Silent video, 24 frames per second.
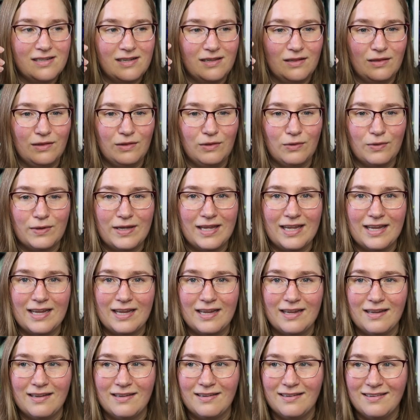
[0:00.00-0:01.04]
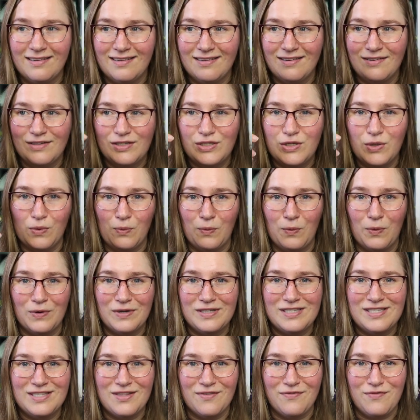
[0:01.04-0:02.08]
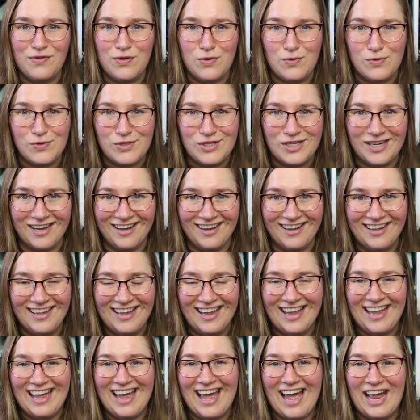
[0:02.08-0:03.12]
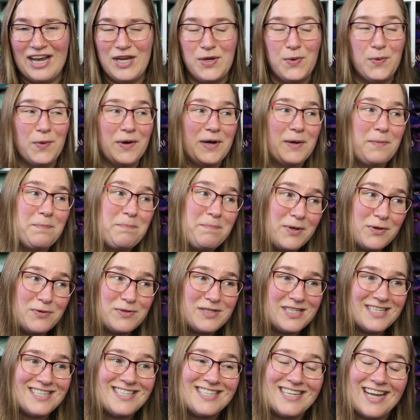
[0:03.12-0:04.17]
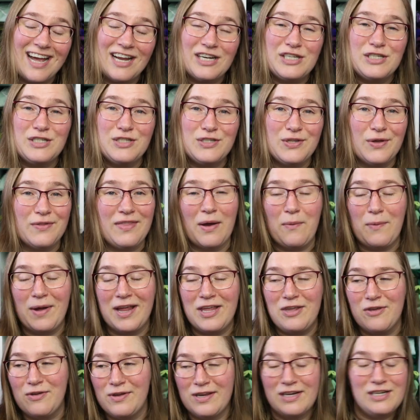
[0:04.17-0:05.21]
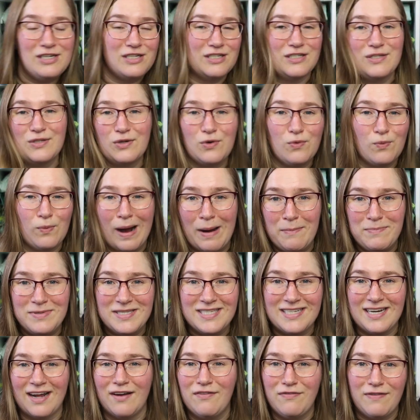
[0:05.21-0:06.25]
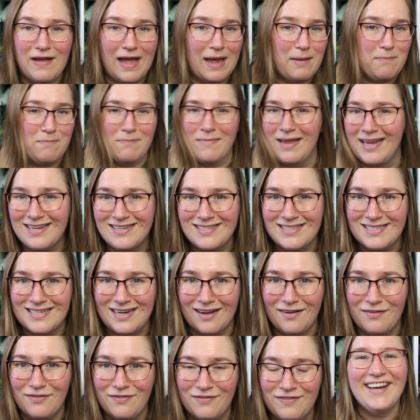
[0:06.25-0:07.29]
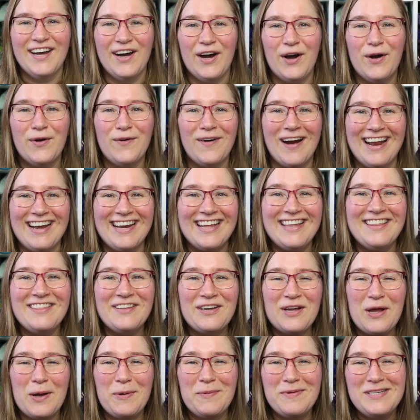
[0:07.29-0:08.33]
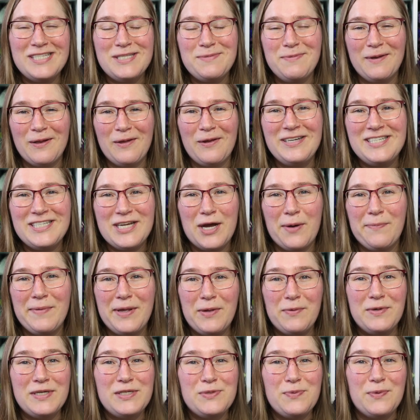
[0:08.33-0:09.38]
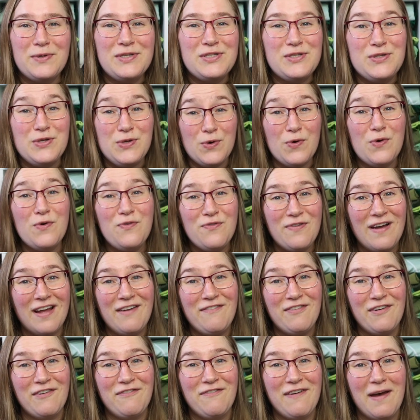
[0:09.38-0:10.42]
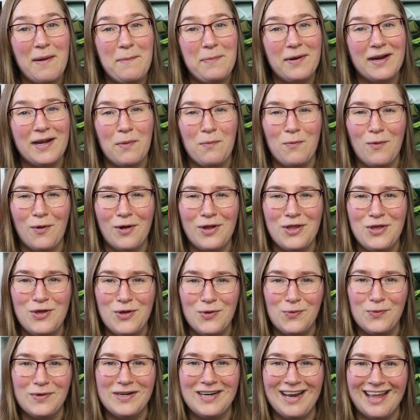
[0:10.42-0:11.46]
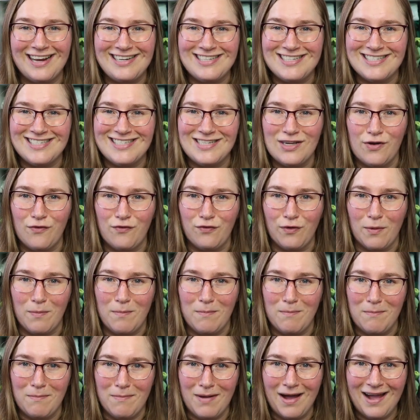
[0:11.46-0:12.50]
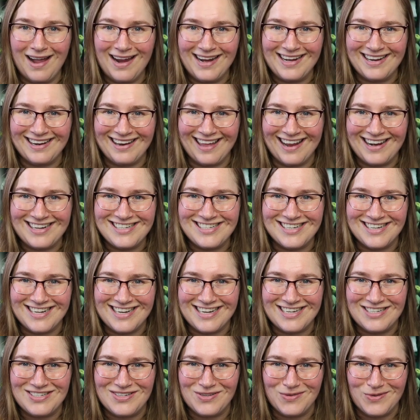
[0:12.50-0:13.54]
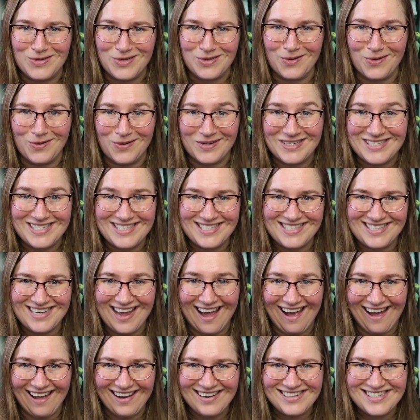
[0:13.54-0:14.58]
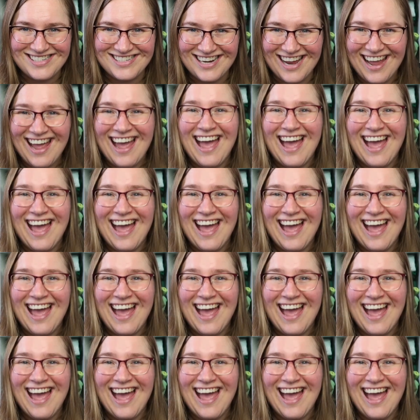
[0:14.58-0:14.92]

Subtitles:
looking towards the future and you want to build your stash so that way you can just grab stuff and make stuff. Alright, in the comments below, tell me which was your favourite fabric and what you would like to steal from my collection into your stash.